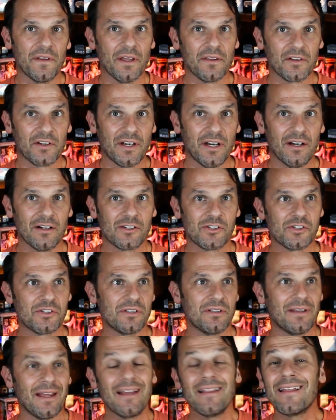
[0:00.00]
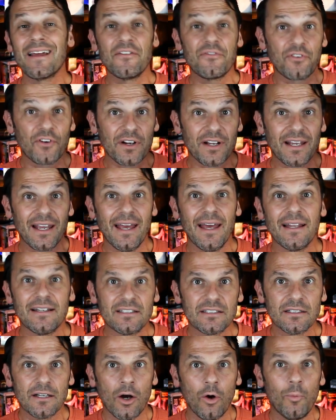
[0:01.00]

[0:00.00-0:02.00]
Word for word: the other characters, they, they forget,